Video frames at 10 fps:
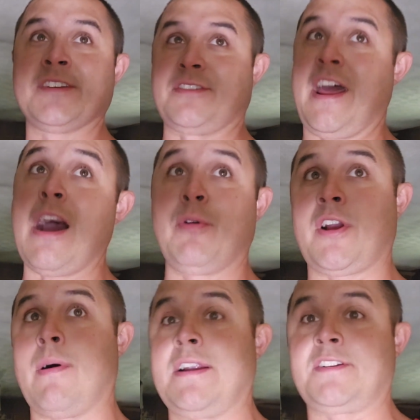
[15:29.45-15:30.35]
So now we're
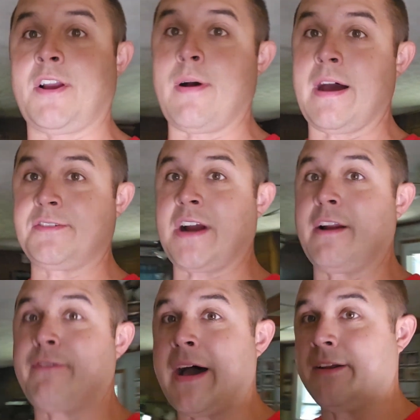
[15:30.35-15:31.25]
going to have to go out and try
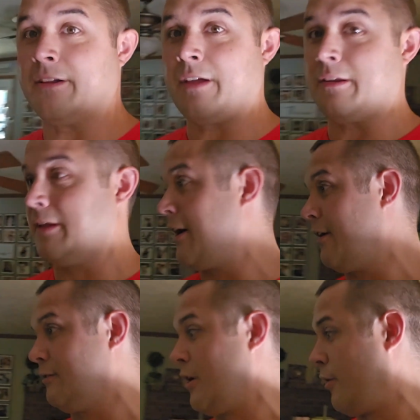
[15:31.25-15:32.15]
to find a
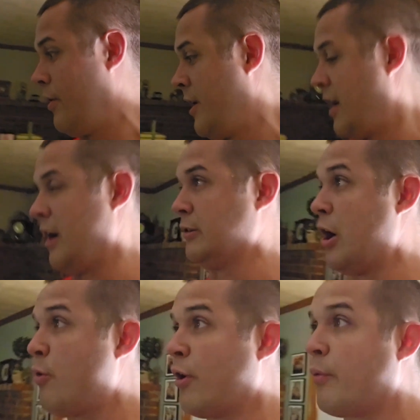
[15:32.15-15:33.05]

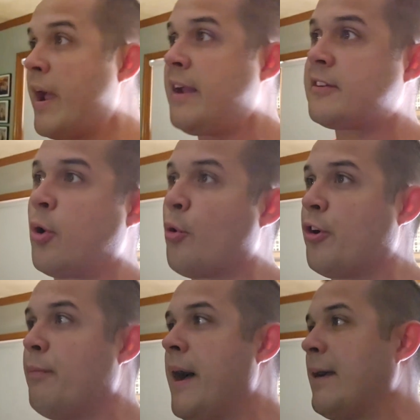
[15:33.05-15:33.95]
lower ranked
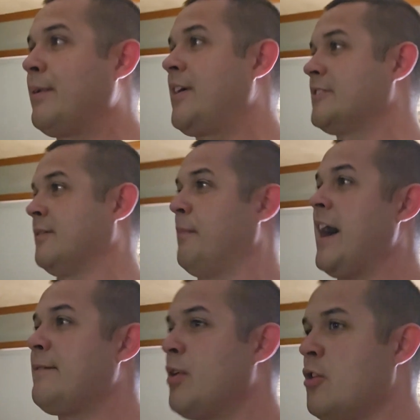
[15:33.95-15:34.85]
quarterback because of
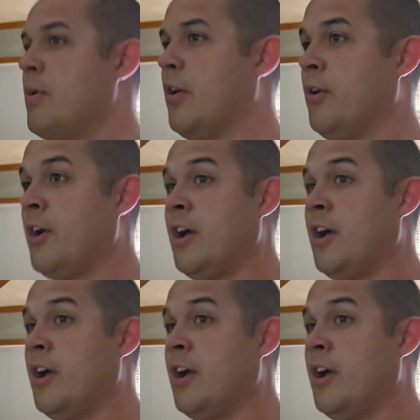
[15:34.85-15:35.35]
Mike Bobo.